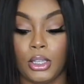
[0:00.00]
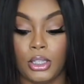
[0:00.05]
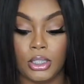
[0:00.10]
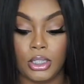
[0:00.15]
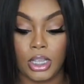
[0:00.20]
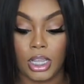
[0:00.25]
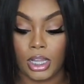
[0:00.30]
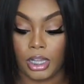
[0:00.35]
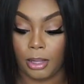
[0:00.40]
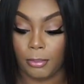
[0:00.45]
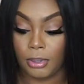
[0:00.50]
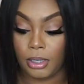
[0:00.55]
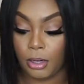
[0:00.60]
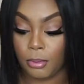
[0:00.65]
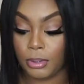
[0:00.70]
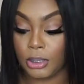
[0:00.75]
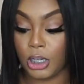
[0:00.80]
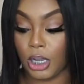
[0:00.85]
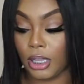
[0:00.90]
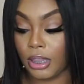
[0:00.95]
so yeah, let me know
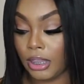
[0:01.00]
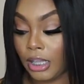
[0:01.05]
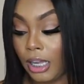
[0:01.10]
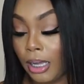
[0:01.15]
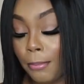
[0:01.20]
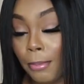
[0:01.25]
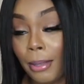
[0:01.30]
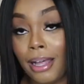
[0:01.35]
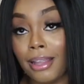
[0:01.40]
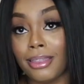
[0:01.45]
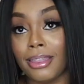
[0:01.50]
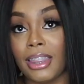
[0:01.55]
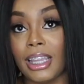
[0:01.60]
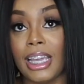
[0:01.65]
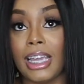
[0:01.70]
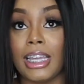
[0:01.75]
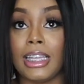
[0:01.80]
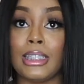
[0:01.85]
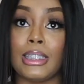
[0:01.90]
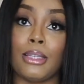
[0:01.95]
what y'all think about
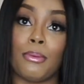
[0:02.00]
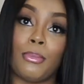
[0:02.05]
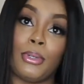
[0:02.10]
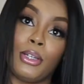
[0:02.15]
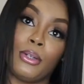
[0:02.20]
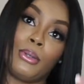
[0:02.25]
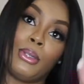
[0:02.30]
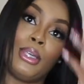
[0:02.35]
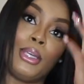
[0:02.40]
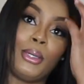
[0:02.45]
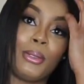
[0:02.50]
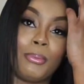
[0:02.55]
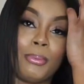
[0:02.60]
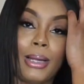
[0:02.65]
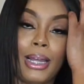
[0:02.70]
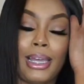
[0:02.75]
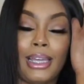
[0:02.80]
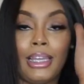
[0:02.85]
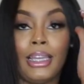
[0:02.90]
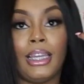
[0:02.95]
this and we're gonna get
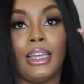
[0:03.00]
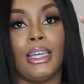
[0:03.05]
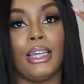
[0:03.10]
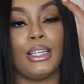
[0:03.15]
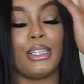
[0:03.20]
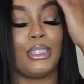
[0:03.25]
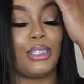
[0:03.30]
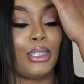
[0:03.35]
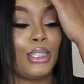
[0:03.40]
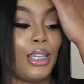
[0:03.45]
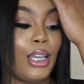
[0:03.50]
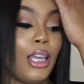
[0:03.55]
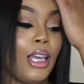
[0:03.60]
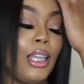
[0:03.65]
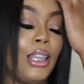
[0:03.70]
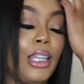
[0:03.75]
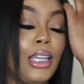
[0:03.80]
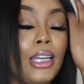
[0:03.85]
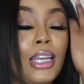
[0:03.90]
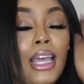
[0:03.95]
right
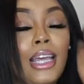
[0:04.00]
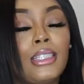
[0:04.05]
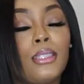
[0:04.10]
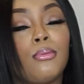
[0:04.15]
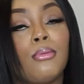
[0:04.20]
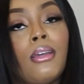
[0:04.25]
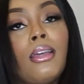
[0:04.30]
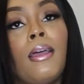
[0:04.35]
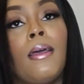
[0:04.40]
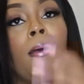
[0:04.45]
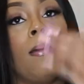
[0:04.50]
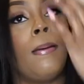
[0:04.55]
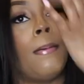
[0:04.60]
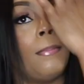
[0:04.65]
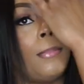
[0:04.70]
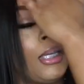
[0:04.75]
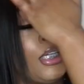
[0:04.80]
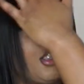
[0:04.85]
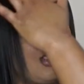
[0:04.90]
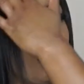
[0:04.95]
to the next one.
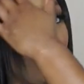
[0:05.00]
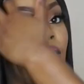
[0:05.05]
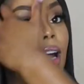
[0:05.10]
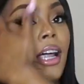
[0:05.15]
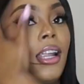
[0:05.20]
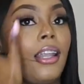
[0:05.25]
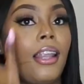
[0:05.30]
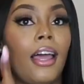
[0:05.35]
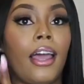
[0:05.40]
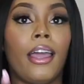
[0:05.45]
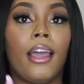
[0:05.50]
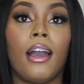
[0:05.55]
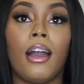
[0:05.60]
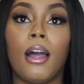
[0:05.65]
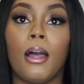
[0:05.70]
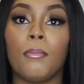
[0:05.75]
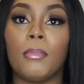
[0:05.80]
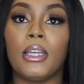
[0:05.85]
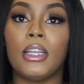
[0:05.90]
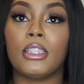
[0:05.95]
Make sure y'all like,
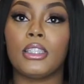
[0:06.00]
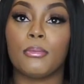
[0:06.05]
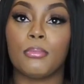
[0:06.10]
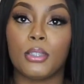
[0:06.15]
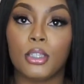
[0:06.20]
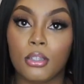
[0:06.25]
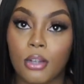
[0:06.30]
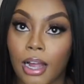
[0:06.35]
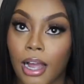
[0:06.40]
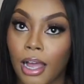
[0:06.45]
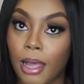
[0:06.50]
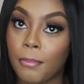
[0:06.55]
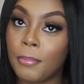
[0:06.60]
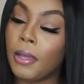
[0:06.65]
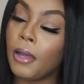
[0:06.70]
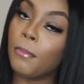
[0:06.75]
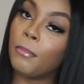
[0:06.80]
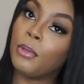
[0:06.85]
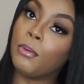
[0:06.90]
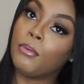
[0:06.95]
comment, and subscribe.
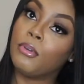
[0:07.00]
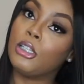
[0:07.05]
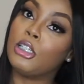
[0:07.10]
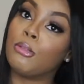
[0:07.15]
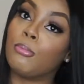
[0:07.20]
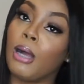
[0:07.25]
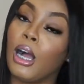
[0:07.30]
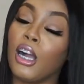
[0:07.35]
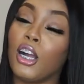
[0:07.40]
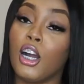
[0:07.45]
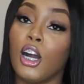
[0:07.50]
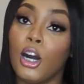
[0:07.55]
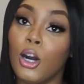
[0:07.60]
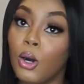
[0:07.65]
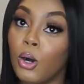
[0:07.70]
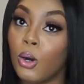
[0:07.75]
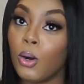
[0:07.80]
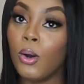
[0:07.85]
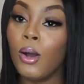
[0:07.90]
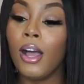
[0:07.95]
Help me reach my
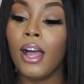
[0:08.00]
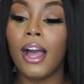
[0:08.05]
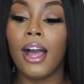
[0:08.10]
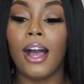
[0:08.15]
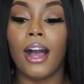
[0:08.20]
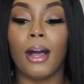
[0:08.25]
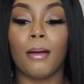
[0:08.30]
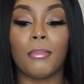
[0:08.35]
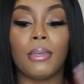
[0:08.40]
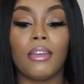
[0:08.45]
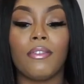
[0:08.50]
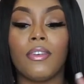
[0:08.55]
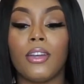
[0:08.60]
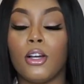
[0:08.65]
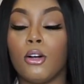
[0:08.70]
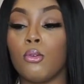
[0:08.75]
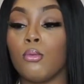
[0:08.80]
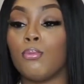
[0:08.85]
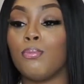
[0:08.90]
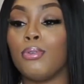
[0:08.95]
goal. I'm even
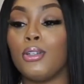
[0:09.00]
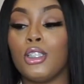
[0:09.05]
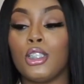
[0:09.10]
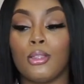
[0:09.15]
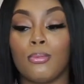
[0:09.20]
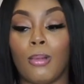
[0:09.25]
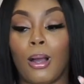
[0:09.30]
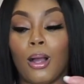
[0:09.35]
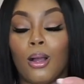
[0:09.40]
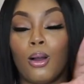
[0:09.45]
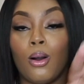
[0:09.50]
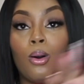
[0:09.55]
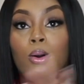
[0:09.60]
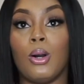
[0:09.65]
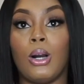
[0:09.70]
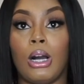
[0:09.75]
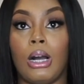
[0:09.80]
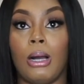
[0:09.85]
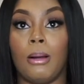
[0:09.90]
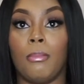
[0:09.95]
gonna push my
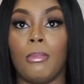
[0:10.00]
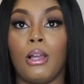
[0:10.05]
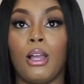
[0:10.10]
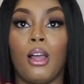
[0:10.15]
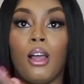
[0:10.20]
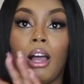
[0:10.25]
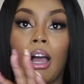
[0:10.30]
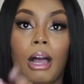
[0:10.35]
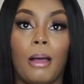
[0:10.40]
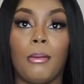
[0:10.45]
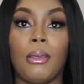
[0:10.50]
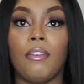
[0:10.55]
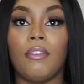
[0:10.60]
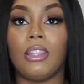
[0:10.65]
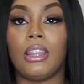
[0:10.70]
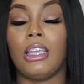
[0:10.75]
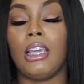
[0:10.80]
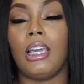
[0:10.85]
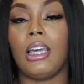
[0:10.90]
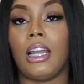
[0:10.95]
goal up. I'm even
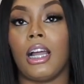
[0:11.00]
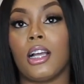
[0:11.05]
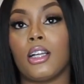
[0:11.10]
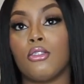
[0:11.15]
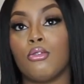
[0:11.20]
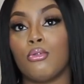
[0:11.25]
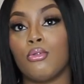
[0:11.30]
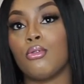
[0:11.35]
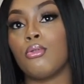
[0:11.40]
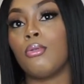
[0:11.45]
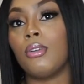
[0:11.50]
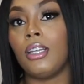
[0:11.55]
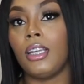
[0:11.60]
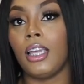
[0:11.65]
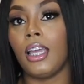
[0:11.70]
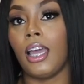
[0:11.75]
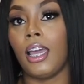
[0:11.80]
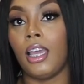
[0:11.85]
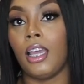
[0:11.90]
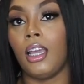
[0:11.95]
thinking I could do
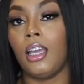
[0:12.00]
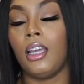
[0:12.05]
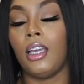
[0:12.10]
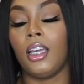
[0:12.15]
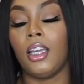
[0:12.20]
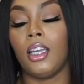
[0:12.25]
20K